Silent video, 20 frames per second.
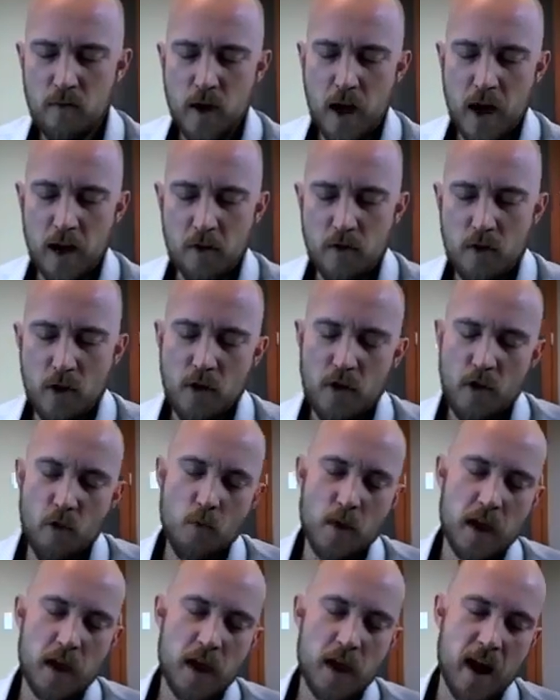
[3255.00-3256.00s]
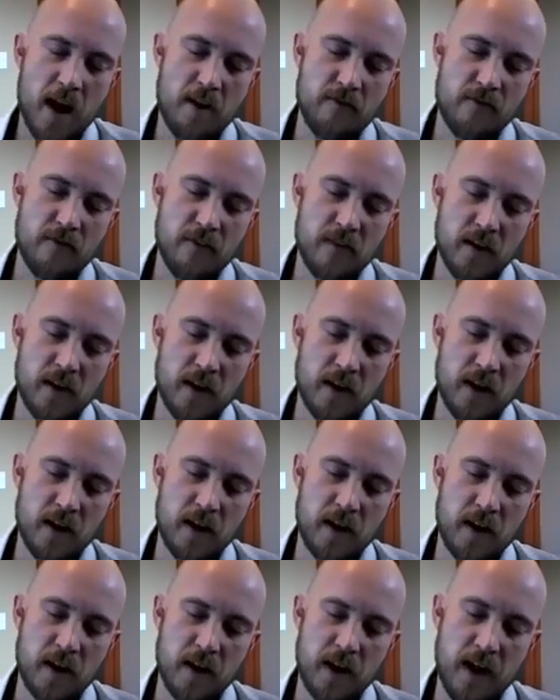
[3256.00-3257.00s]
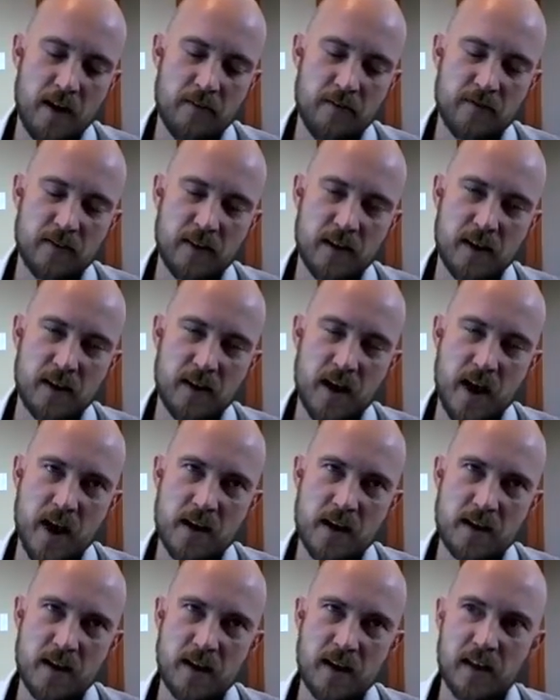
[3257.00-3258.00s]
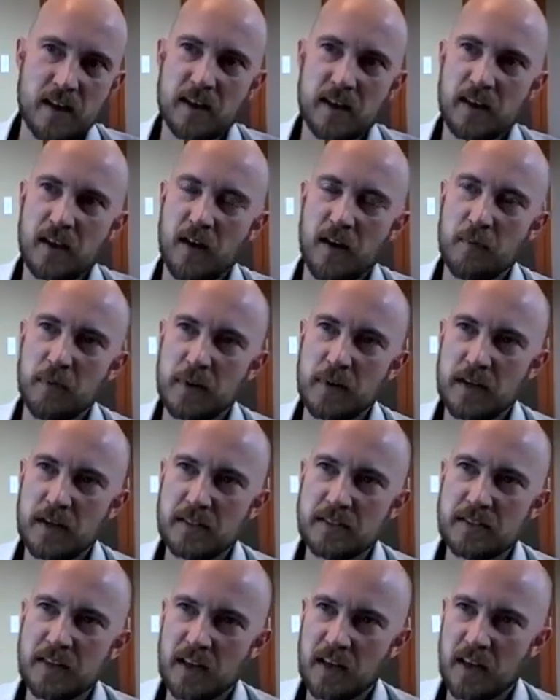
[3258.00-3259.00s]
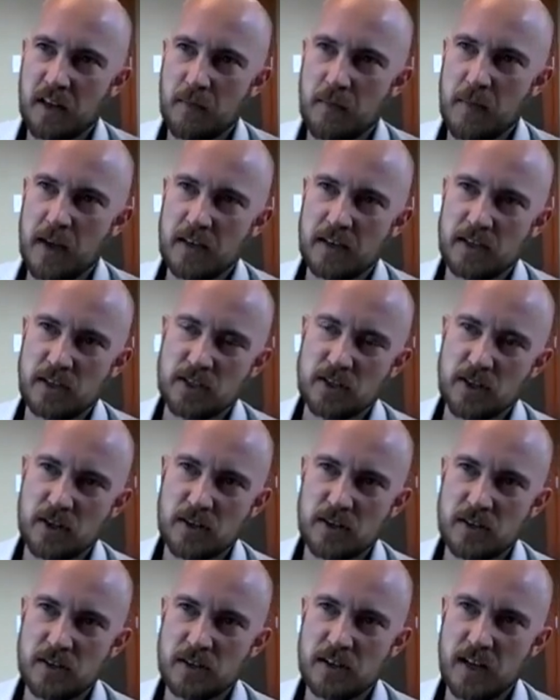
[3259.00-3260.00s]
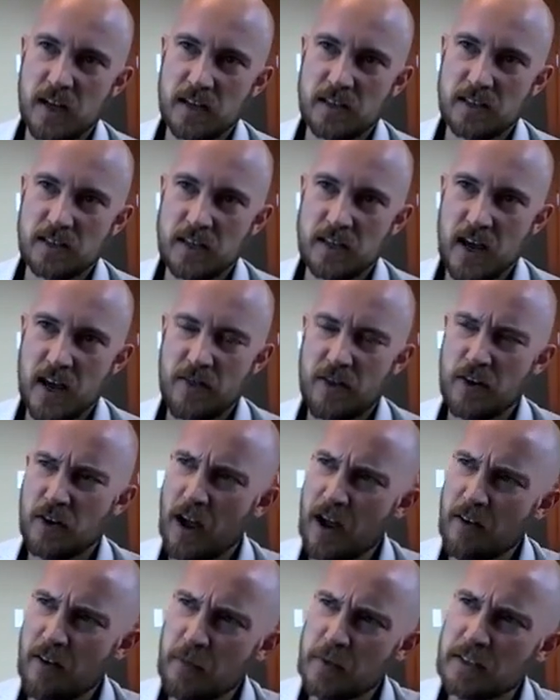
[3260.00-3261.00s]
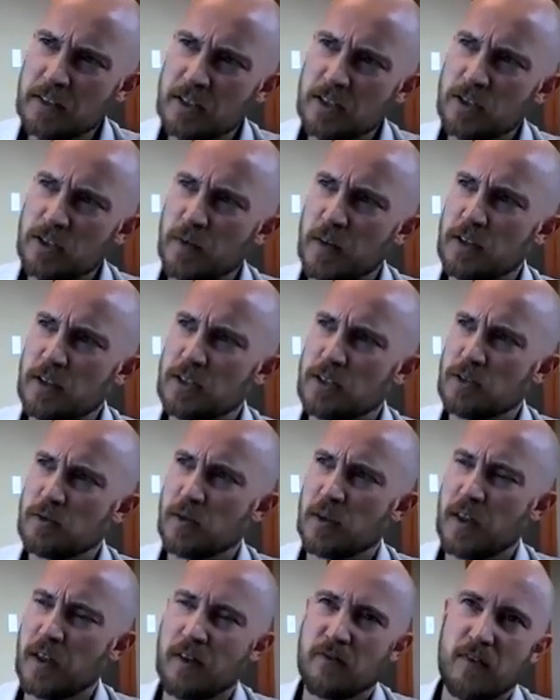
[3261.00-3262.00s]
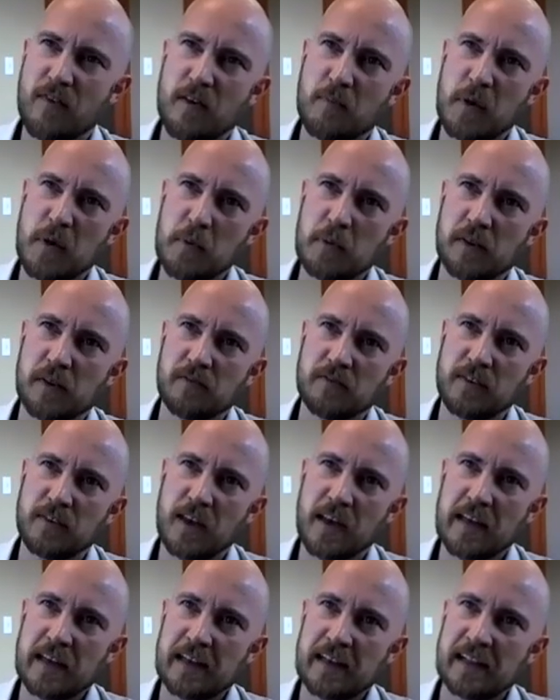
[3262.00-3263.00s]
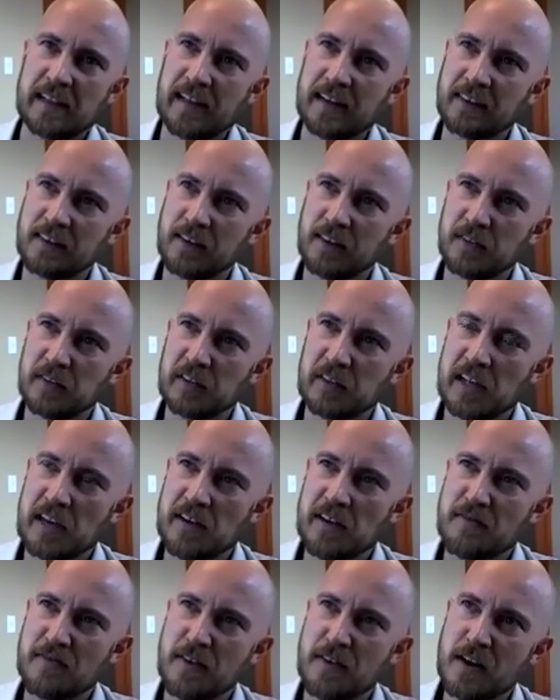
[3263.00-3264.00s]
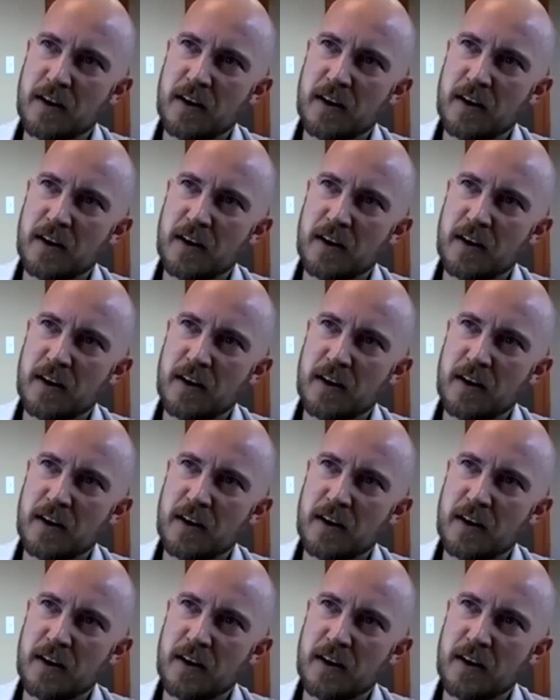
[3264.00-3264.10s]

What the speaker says: don't know that we have gotten any companies to commit to certain dates yet. There have been situations where people have taken elective leave,